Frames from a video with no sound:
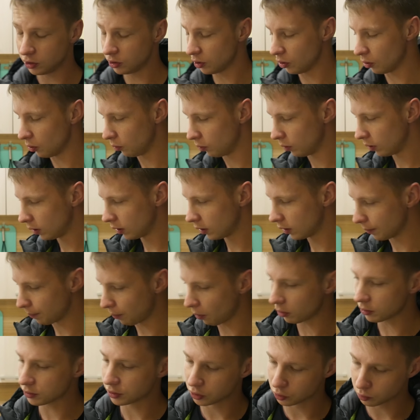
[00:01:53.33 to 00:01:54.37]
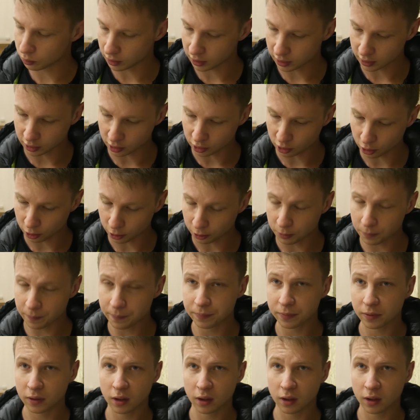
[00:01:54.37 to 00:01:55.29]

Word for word: So the box is ready to go.